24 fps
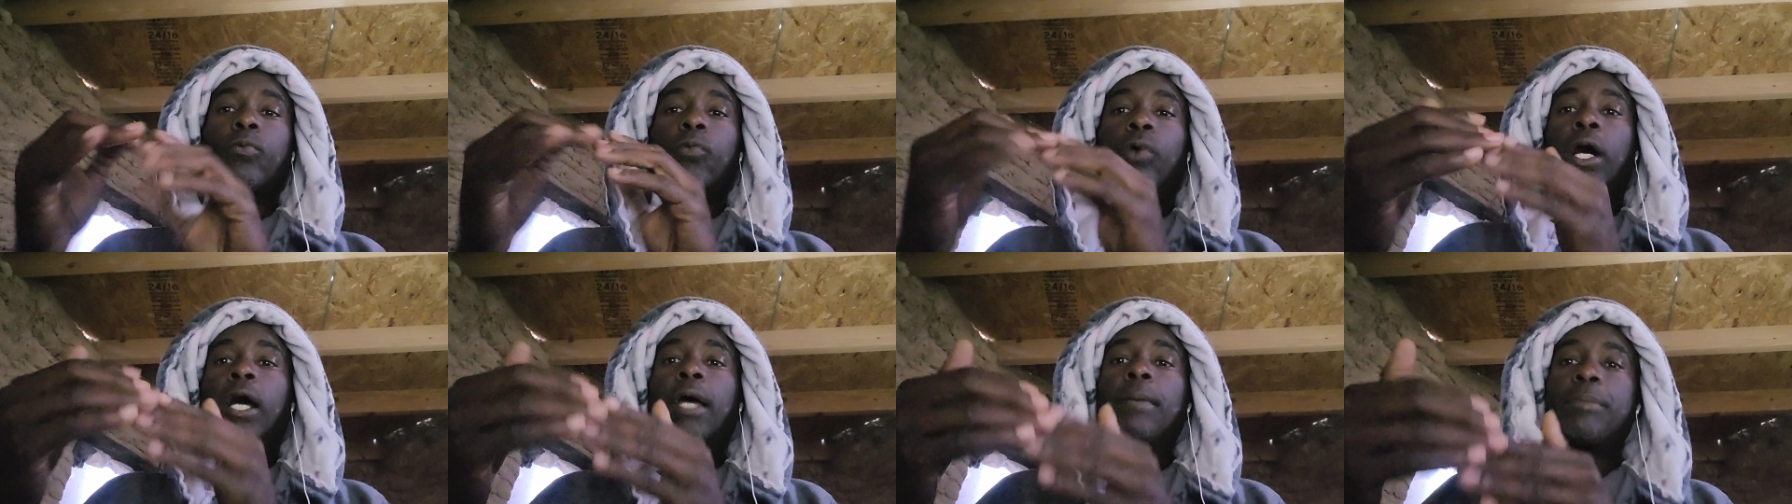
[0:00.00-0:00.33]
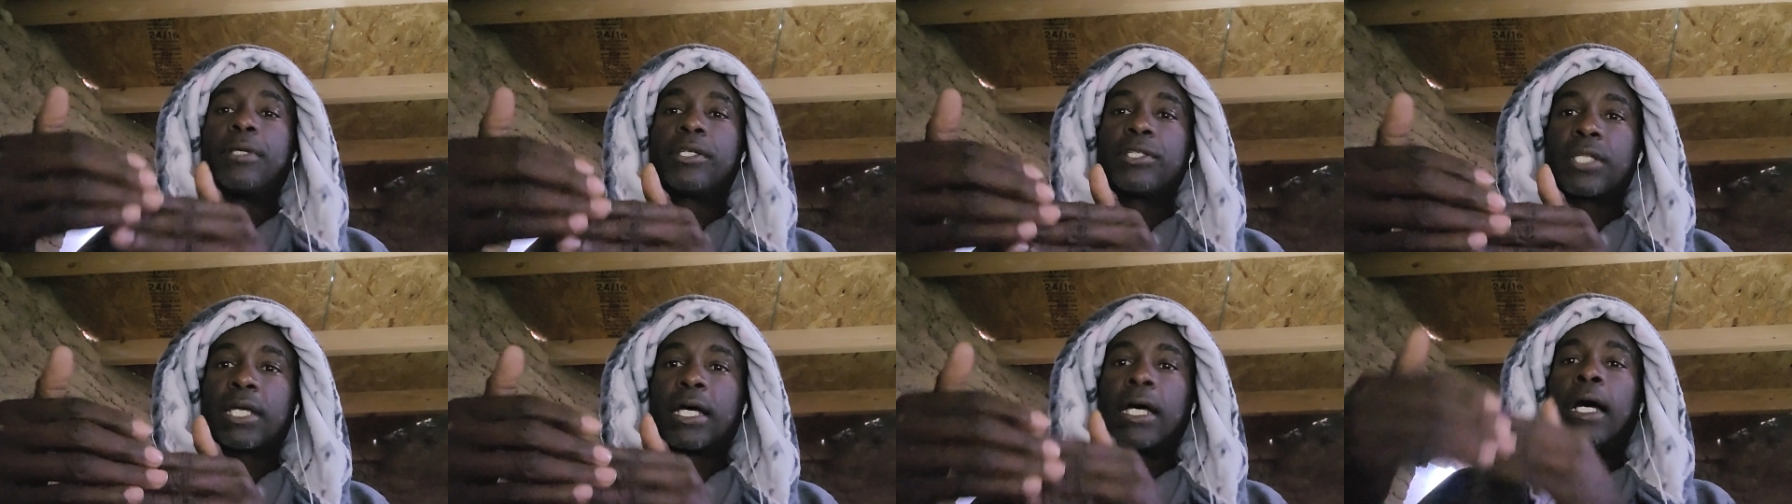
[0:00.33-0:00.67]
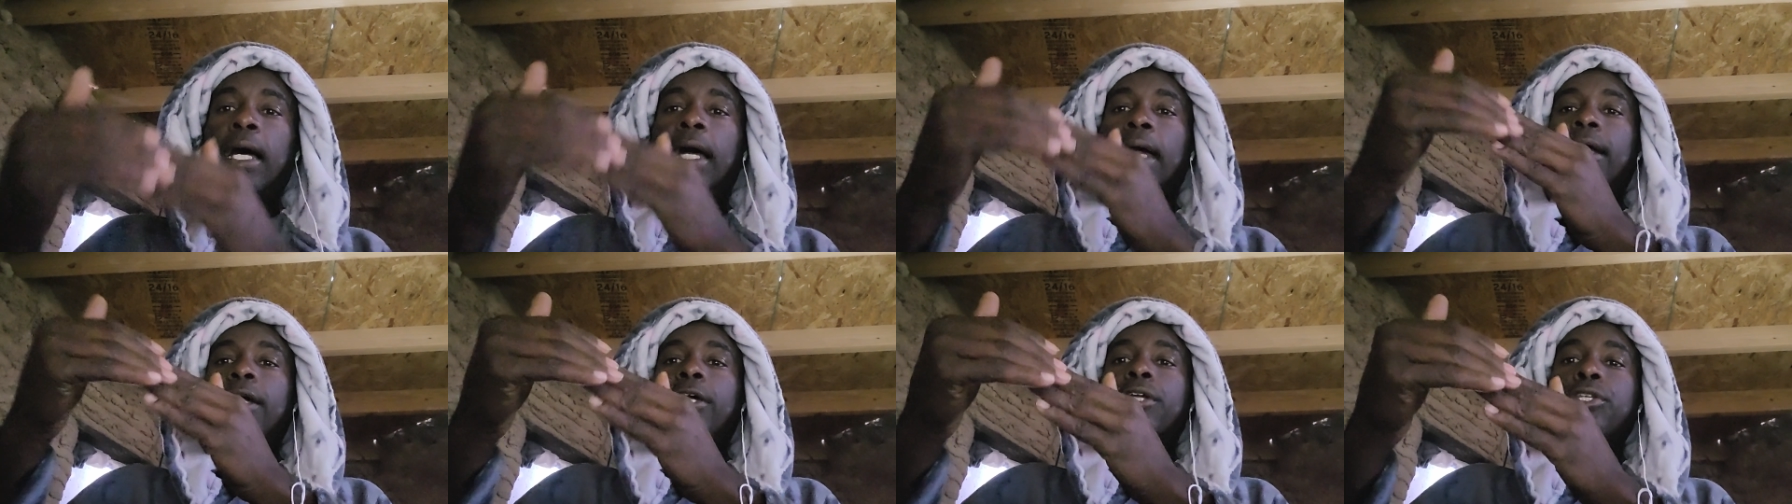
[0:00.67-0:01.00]
Why? Because the
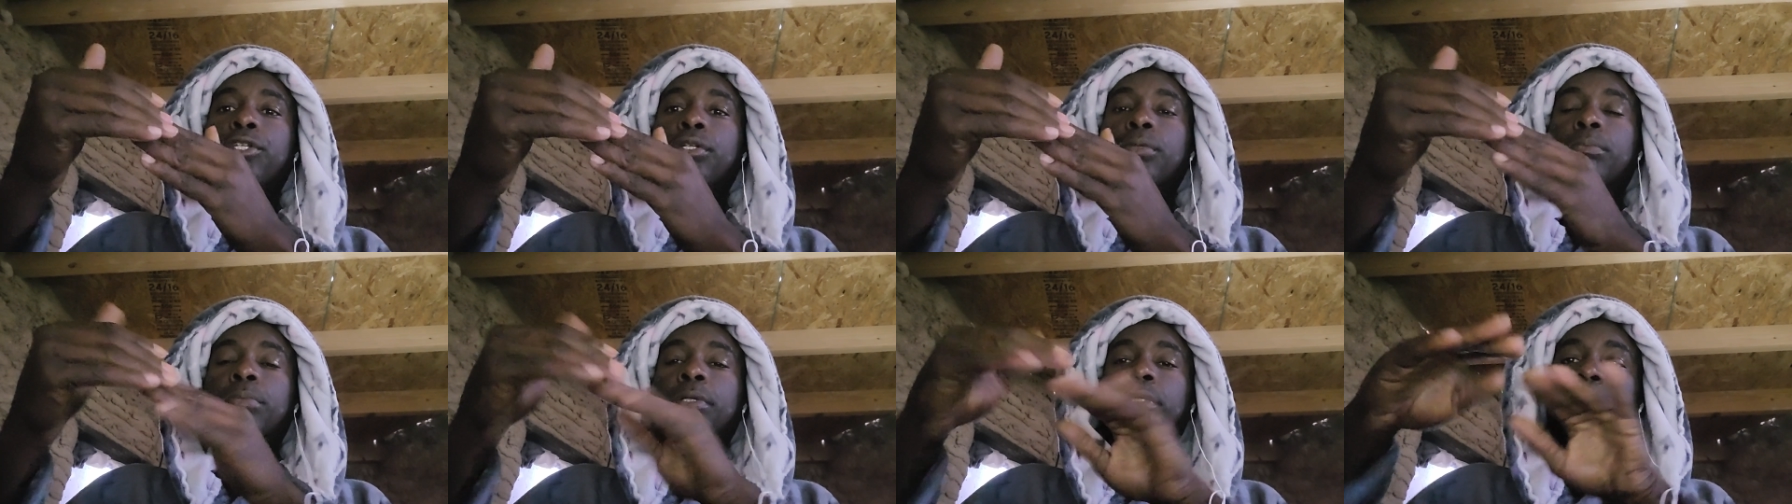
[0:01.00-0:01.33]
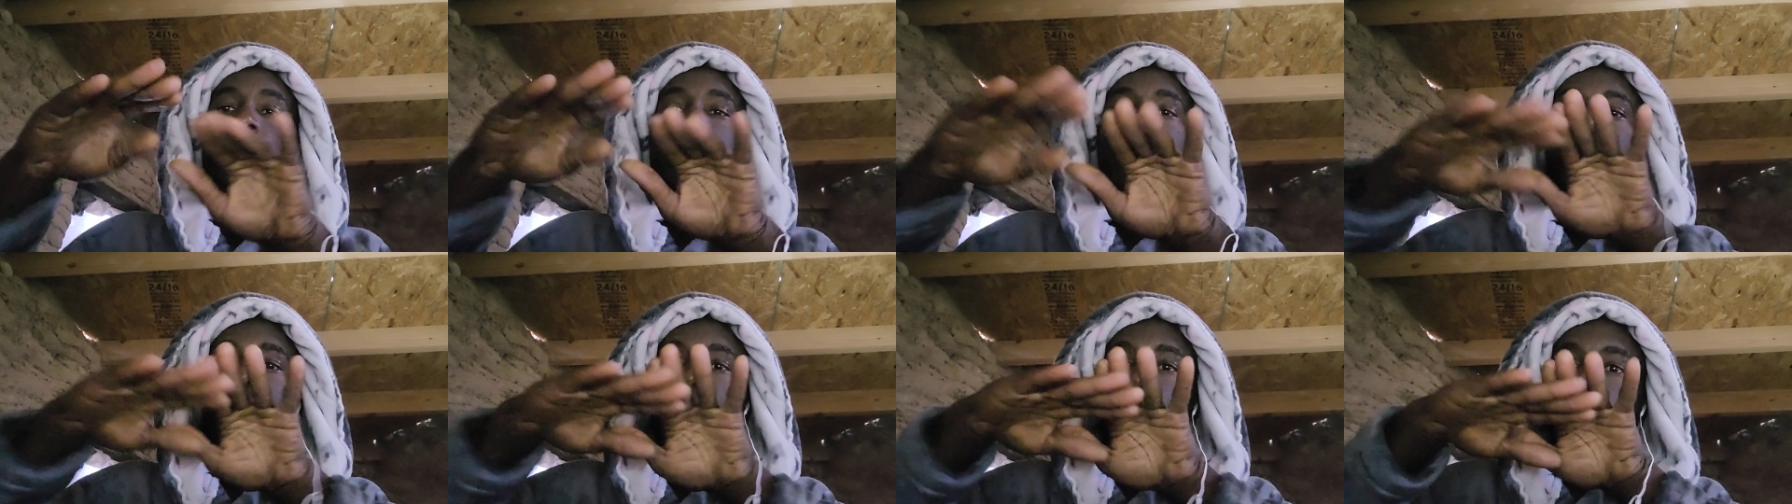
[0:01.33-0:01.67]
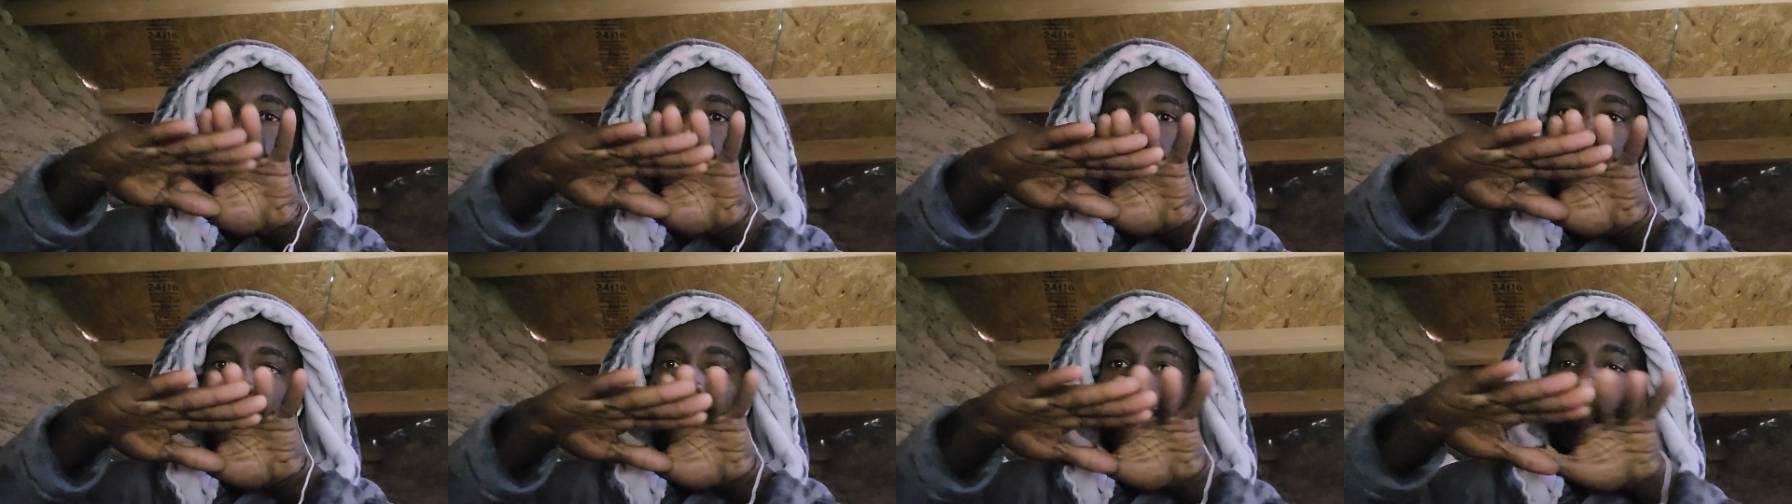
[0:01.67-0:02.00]
higher you build it, the
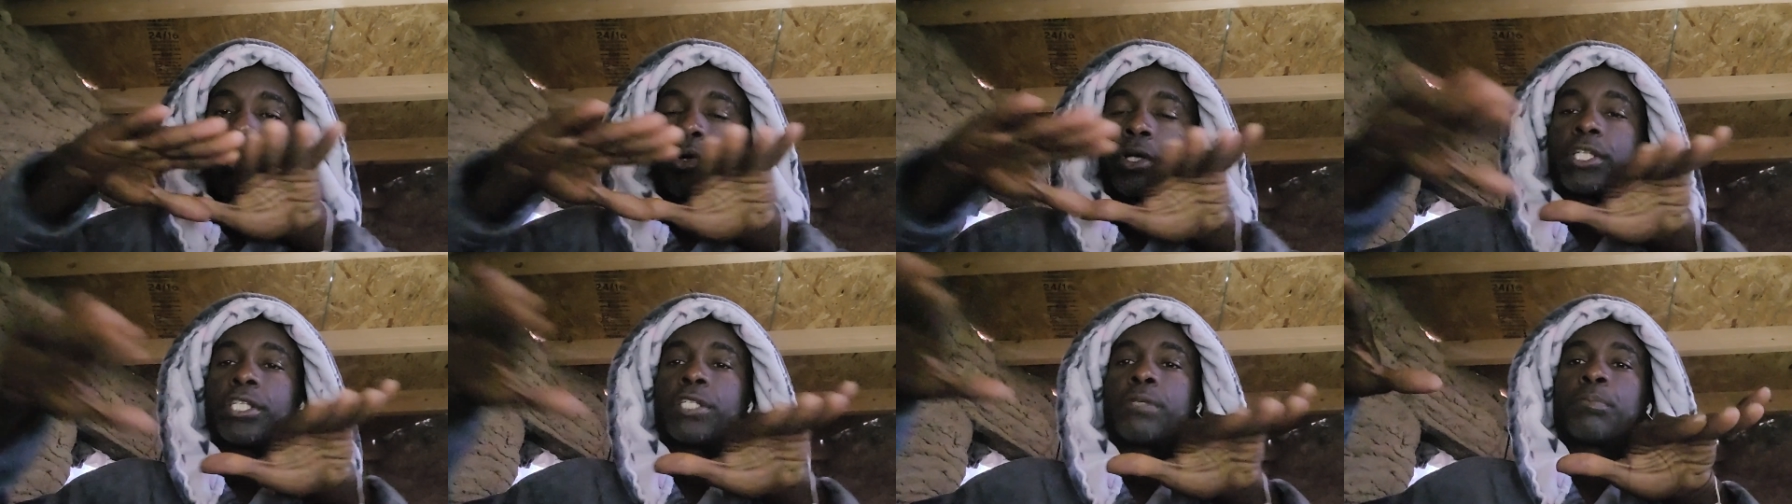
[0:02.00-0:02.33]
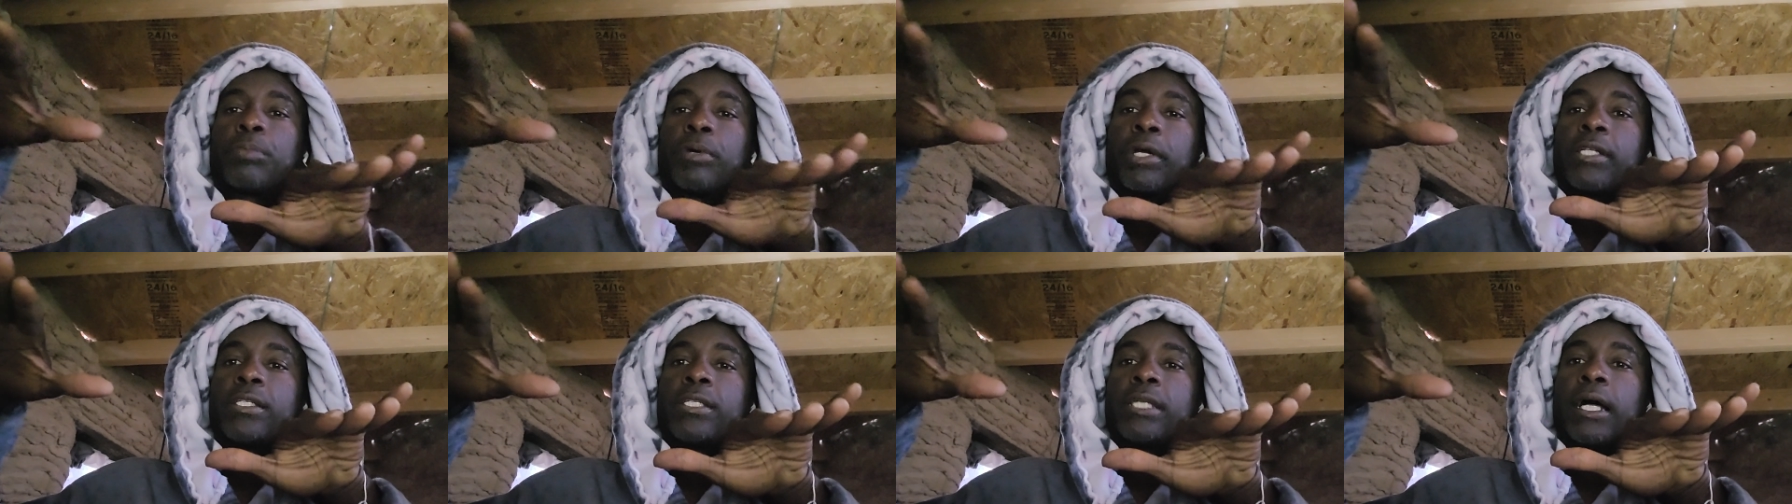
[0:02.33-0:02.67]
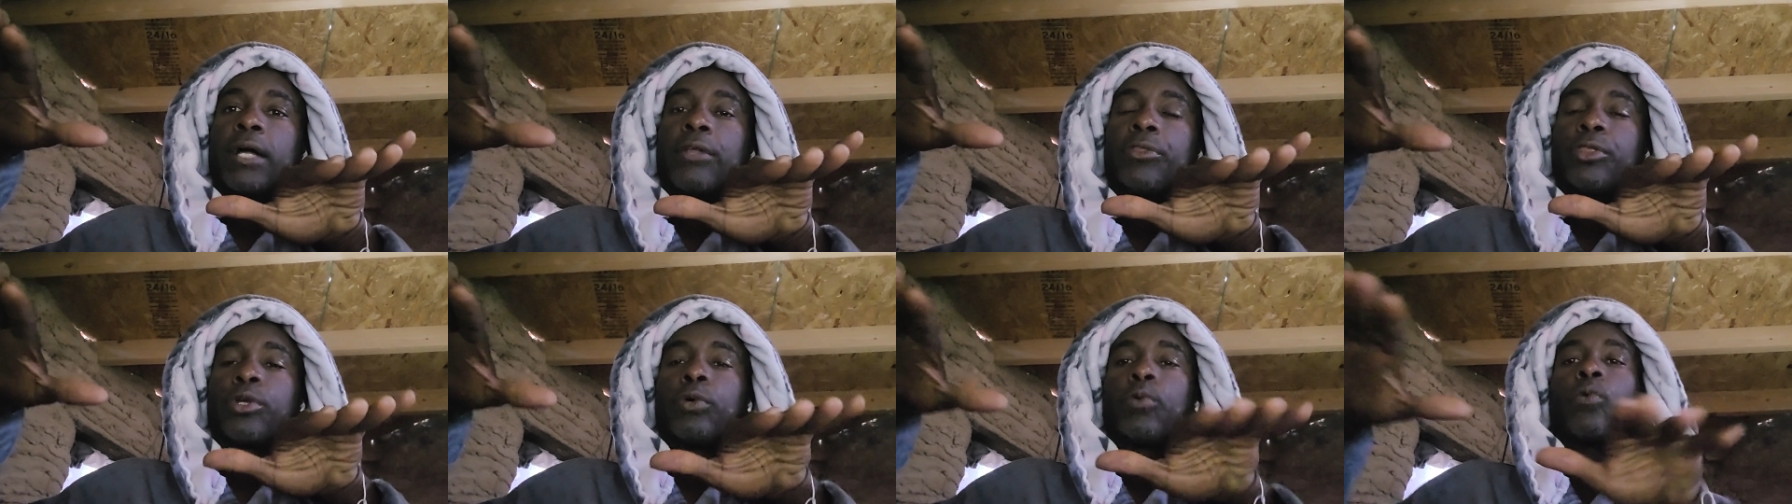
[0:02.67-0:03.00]
more it spreads
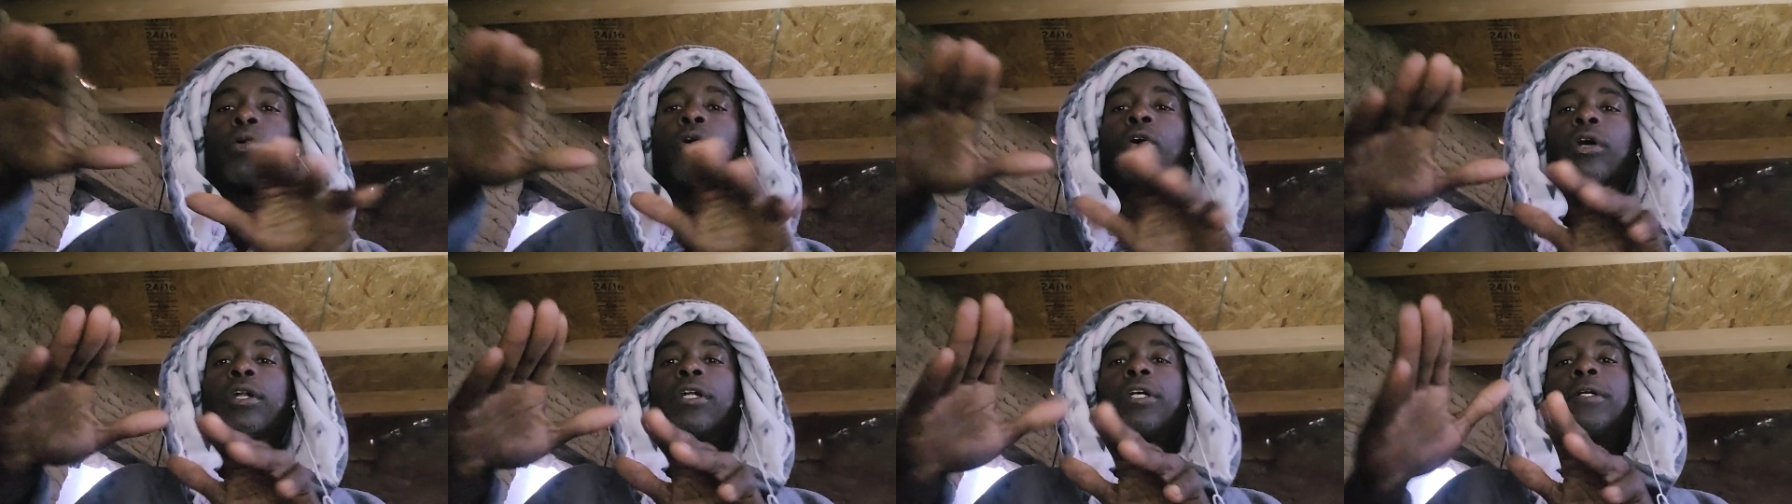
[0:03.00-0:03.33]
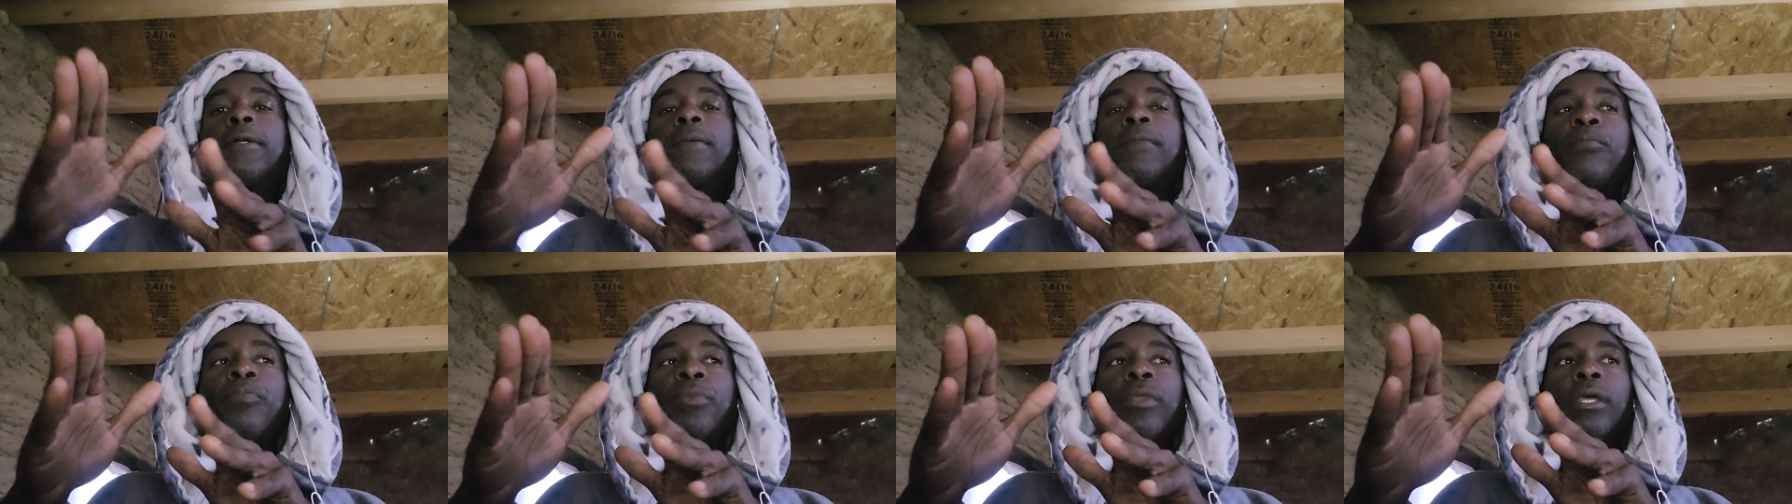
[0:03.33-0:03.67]
out the water,